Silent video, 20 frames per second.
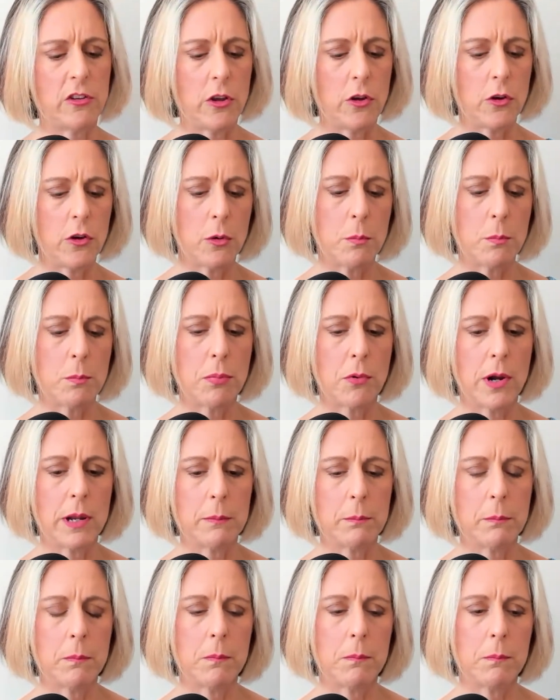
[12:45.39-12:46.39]
So you can
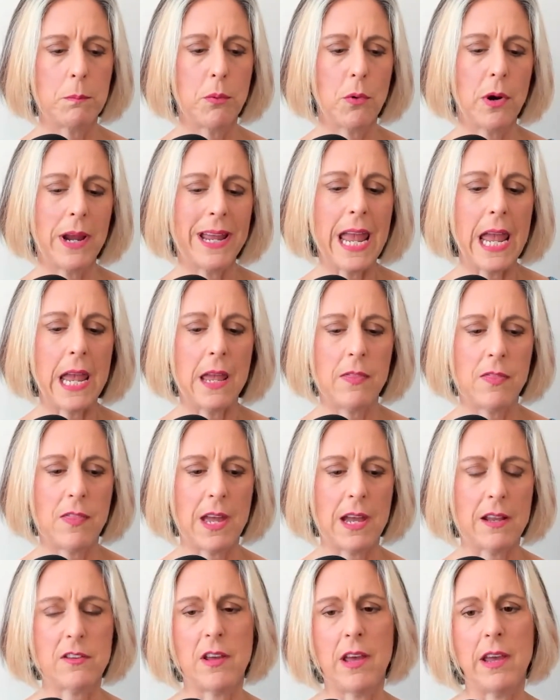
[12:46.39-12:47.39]
bring
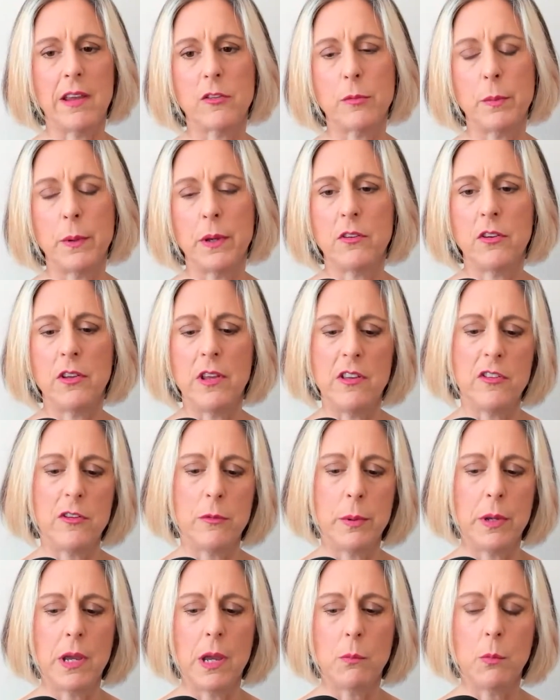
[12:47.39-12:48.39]
in that
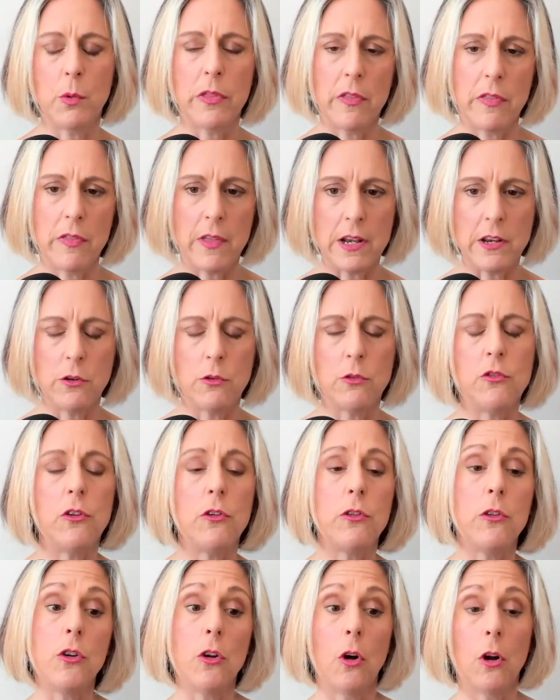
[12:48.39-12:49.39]
expertise to begin with, and then you can
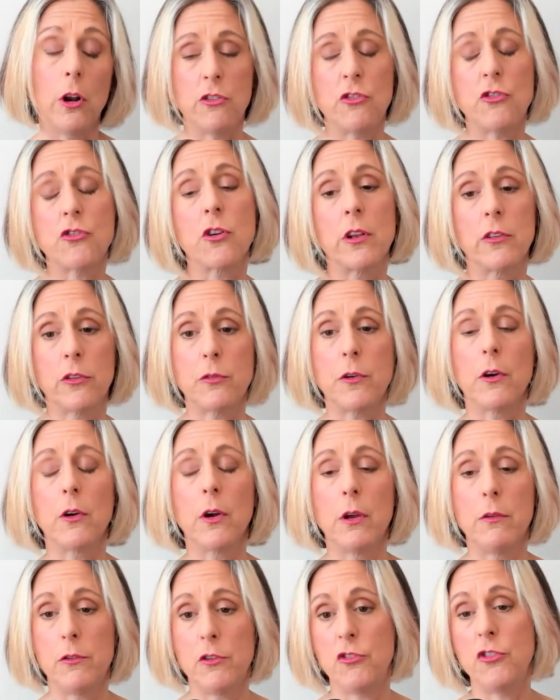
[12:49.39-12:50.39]
do the knowledge
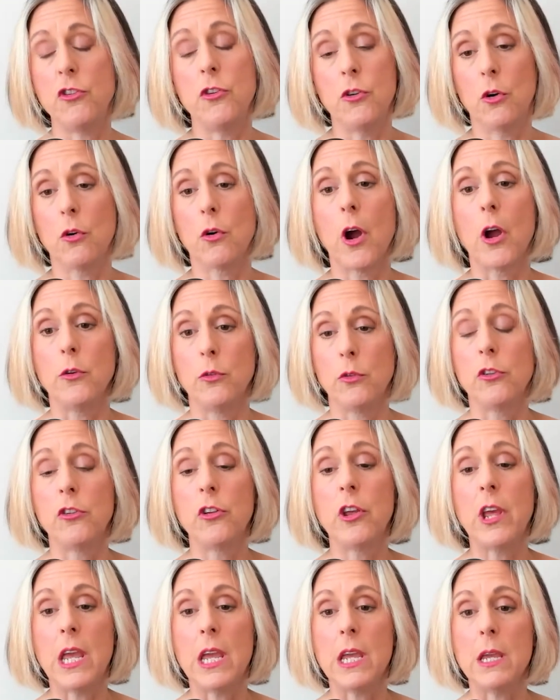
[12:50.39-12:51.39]
transfer over to your
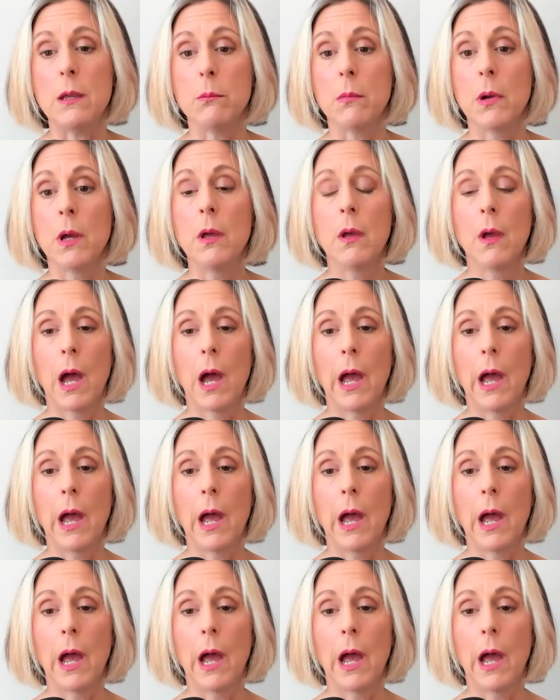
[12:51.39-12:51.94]
own team,